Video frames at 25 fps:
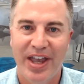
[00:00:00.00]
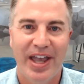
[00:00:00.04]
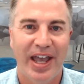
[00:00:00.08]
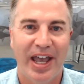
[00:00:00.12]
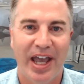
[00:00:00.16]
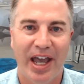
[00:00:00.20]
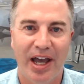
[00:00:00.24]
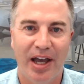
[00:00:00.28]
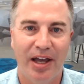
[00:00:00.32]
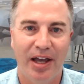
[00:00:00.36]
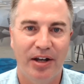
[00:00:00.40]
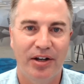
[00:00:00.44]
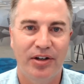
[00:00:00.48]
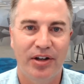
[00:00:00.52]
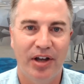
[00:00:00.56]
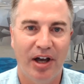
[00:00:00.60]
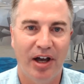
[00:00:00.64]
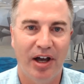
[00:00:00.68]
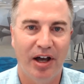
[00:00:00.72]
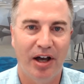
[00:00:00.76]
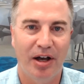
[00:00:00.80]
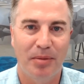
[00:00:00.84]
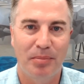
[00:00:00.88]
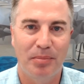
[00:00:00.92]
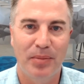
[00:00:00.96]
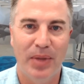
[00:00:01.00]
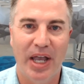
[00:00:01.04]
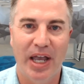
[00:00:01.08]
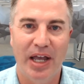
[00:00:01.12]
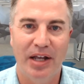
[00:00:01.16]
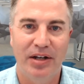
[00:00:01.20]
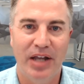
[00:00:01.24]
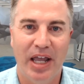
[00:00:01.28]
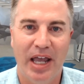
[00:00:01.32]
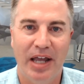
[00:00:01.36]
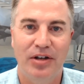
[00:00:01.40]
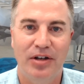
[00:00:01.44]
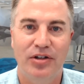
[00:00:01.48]
and um,
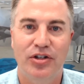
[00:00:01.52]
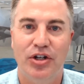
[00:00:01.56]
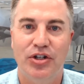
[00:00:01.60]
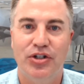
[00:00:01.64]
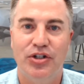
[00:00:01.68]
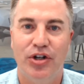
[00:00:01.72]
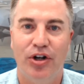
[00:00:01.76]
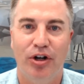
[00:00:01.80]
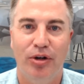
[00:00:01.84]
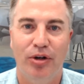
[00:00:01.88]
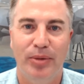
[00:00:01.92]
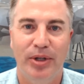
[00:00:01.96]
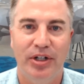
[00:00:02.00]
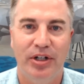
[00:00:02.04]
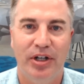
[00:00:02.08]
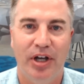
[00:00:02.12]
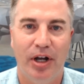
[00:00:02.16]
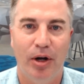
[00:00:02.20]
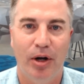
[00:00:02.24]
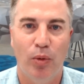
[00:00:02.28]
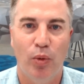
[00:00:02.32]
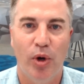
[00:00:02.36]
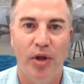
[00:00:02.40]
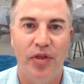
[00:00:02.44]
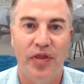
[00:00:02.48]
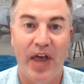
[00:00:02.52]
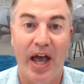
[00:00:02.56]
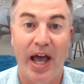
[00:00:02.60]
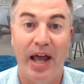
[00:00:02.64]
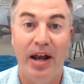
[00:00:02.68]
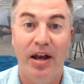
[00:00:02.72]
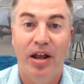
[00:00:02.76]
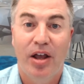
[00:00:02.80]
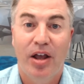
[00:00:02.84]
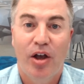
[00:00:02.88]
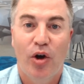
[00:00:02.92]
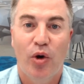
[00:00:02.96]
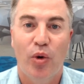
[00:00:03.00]
and and determine kind of what
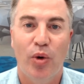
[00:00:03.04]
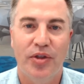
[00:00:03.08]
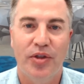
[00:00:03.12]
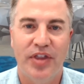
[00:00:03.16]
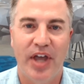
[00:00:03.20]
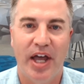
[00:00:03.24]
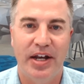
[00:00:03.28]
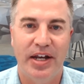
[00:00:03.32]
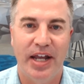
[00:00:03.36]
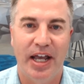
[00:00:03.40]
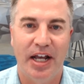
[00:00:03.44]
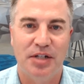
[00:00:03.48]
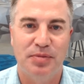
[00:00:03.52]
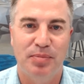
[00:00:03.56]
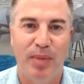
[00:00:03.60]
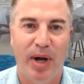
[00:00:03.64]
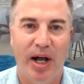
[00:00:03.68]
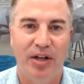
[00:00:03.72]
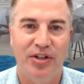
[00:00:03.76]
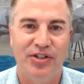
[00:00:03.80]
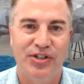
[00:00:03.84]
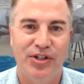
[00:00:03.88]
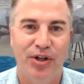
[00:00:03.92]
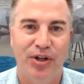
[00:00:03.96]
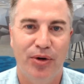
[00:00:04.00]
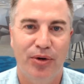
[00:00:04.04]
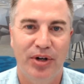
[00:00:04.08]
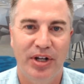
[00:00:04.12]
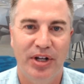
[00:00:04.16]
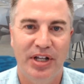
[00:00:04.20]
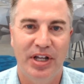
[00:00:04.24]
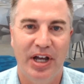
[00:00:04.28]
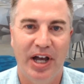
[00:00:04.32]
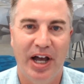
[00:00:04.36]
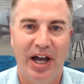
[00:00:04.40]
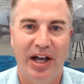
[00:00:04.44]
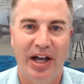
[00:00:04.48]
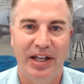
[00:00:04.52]
that what that next milestone
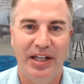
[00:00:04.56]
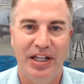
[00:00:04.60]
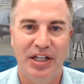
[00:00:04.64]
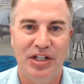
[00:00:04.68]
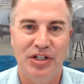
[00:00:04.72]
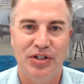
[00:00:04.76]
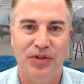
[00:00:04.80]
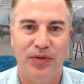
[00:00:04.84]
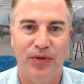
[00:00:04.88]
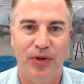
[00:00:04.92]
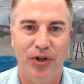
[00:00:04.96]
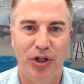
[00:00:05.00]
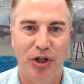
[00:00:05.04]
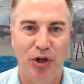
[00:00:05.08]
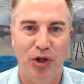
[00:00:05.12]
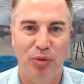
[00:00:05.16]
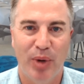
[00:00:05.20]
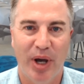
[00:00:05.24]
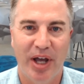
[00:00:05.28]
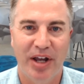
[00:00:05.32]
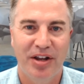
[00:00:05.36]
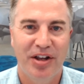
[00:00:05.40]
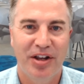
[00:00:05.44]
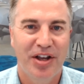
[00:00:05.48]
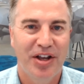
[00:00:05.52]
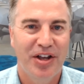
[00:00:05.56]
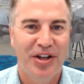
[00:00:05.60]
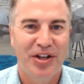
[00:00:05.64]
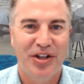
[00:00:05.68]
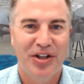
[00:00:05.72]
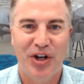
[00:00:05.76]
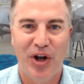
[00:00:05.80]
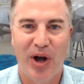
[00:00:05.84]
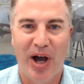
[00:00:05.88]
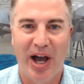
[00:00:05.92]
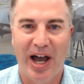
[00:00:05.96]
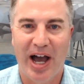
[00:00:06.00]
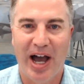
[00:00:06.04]
uh, is for you. But you
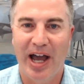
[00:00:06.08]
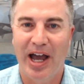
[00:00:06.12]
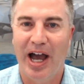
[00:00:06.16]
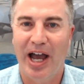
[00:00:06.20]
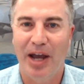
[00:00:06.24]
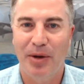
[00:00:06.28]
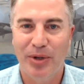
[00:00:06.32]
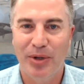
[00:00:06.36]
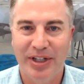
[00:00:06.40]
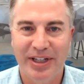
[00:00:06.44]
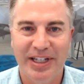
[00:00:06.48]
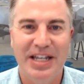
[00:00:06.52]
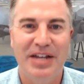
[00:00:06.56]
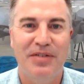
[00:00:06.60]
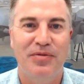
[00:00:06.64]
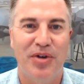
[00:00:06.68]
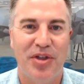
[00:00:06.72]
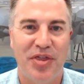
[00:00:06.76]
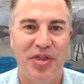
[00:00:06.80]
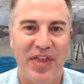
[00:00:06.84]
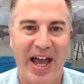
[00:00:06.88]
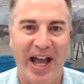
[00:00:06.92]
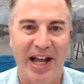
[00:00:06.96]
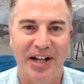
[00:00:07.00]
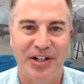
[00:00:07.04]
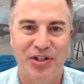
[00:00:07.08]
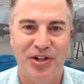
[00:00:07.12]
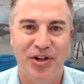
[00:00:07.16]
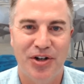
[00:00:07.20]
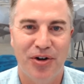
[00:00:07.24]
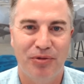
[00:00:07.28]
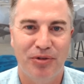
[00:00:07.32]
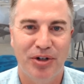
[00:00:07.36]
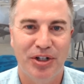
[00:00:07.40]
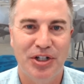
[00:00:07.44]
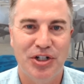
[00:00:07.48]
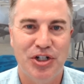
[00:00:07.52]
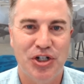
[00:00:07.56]
know, I, I, would leave with that. You know,
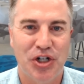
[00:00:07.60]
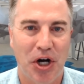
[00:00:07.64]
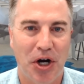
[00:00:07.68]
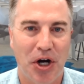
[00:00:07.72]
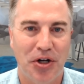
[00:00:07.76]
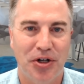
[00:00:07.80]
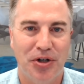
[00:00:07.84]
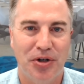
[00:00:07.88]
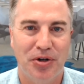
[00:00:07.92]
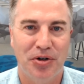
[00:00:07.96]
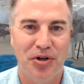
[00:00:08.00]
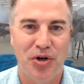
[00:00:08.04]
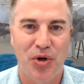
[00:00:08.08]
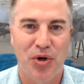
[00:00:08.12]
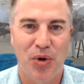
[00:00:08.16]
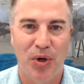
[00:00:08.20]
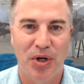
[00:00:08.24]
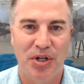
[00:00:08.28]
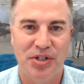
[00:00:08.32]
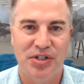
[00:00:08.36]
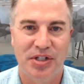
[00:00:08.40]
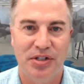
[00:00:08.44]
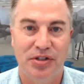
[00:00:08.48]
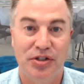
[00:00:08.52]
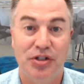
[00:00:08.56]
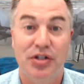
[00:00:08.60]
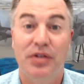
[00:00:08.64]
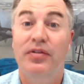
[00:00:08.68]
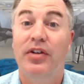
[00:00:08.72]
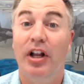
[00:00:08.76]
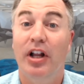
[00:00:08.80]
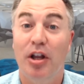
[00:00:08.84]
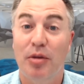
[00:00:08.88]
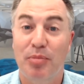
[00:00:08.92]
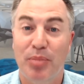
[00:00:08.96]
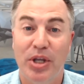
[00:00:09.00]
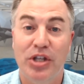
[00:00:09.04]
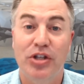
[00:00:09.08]
really chart your own course and
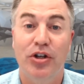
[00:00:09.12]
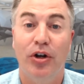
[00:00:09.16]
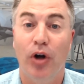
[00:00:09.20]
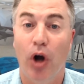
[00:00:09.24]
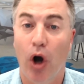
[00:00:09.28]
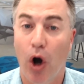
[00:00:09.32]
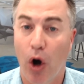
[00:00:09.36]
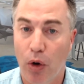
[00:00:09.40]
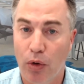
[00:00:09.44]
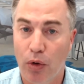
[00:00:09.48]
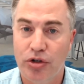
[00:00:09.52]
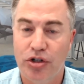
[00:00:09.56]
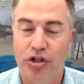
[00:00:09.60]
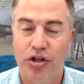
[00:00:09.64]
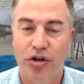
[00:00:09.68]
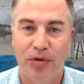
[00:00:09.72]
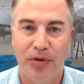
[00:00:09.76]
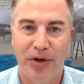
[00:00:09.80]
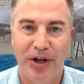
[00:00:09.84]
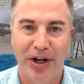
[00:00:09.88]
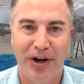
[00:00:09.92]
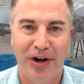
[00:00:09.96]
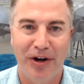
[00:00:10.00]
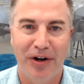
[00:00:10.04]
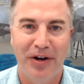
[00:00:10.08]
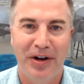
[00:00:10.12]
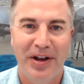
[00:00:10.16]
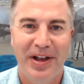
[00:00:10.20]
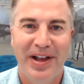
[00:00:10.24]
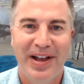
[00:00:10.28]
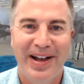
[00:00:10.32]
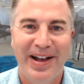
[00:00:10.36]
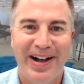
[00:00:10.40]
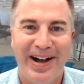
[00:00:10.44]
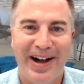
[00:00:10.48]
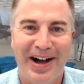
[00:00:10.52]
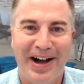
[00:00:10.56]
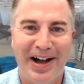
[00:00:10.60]
developing your own career
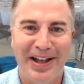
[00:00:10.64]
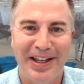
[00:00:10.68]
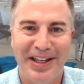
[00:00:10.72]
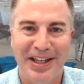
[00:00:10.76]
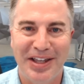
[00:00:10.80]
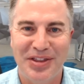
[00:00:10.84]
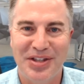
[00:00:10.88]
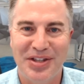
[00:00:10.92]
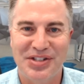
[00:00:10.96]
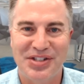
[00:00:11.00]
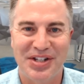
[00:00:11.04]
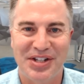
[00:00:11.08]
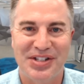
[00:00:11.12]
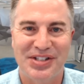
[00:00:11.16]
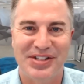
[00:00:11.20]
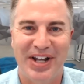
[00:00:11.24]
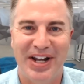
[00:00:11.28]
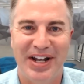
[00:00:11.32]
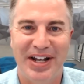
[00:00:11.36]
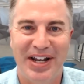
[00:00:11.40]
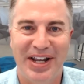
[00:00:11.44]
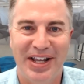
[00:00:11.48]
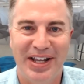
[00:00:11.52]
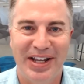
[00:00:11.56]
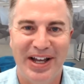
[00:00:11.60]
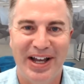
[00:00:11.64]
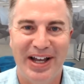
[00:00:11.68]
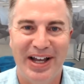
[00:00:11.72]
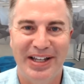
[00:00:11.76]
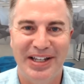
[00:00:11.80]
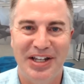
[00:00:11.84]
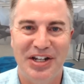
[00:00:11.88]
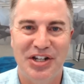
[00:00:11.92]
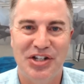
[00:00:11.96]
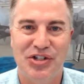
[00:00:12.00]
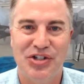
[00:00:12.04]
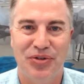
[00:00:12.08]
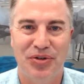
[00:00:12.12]
uh, in this exciting uh,
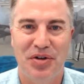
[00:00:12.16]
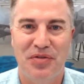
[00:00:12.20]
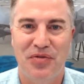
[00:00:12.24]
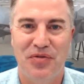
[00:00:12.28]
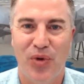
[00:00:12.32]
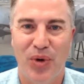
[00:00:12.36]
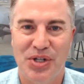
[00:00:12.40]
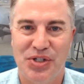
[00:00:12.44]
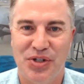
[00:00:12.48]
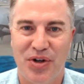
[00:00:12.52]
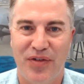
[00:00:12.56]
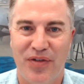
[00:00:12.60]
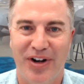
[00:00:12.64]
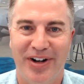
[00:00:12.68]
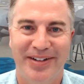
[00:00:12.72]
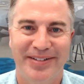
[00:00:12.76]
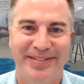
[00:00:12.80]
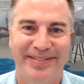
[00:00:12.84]
industry of voiceover.